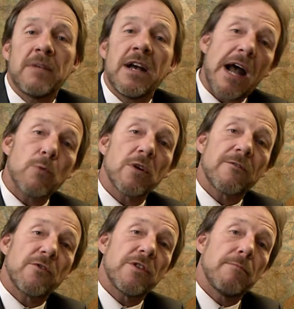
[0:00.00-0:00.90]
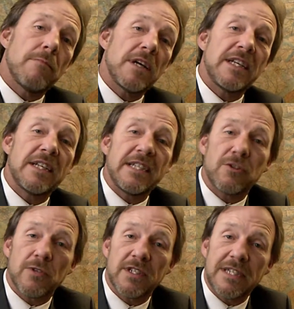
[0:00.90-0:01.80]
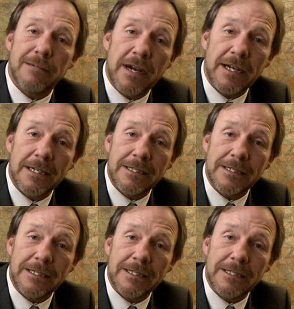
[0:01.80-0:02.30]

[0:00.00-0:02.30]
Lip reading: I work for the moneyed interest in my